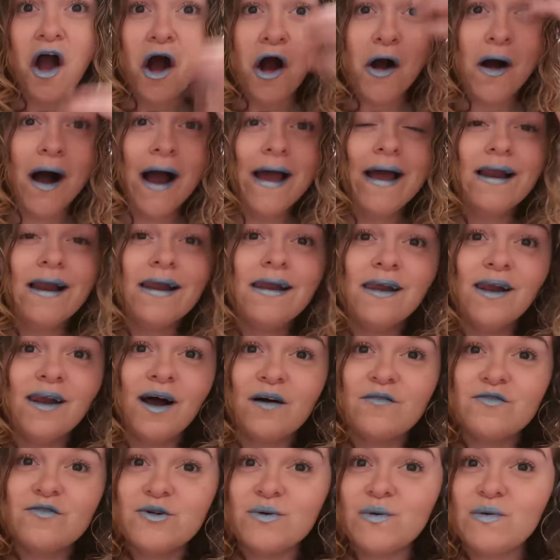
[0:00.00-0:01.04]
I
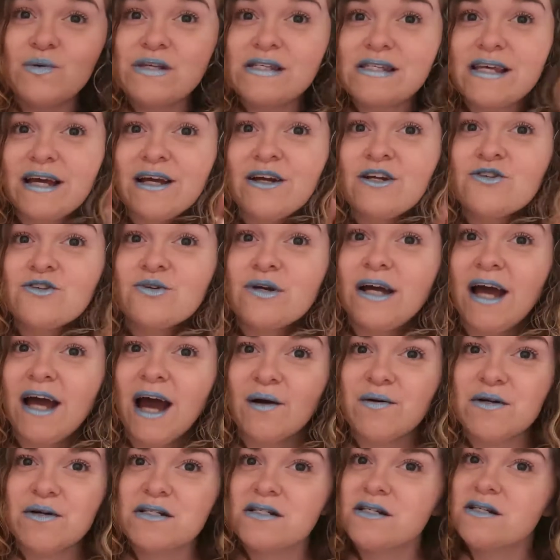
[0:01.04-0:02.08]
loved all the secondary
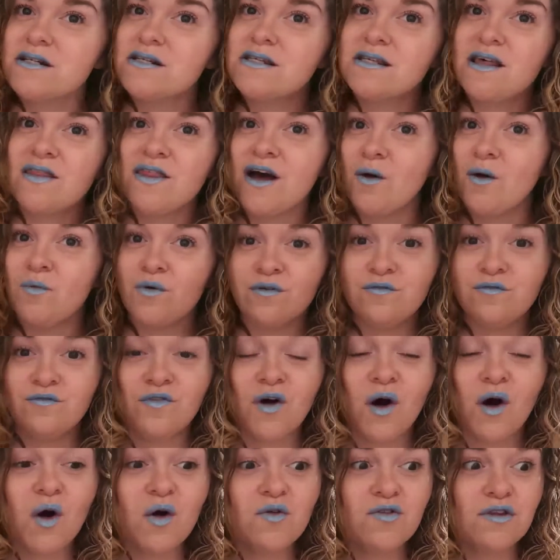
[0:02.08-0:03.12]
characters that were
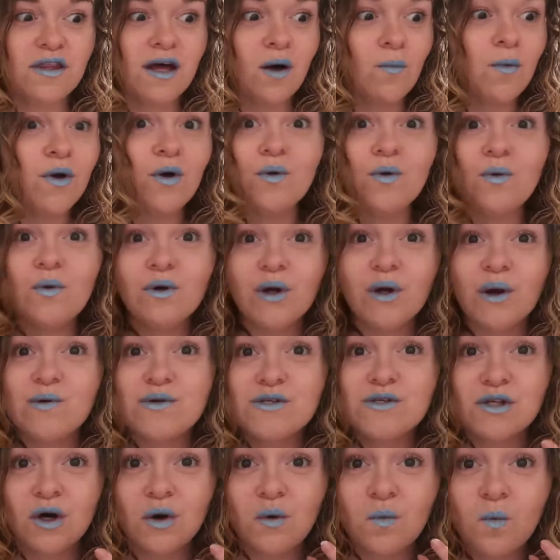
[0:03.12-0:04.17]
involved that we all know
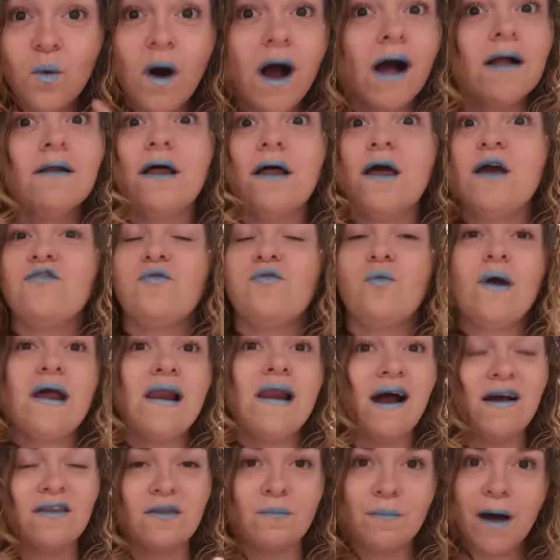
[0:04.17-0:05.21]
so well if we
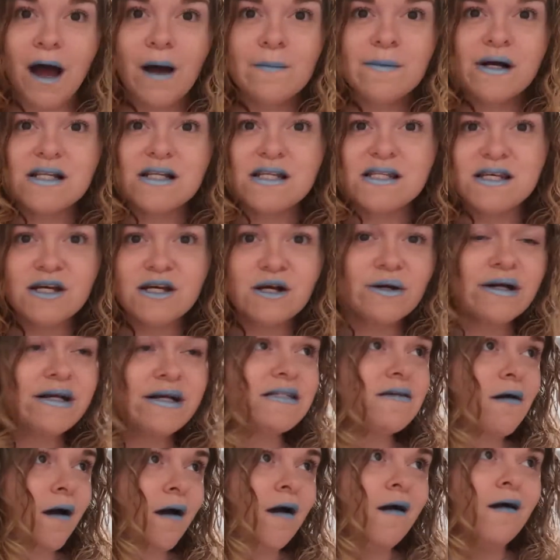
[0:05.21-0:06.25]
like the Batman
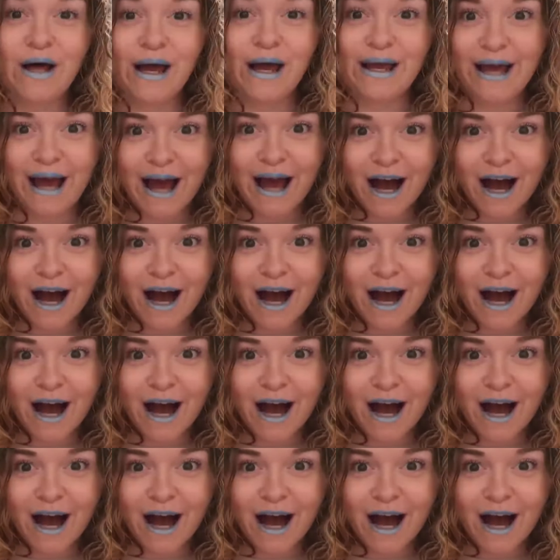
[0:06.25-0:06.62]
series, like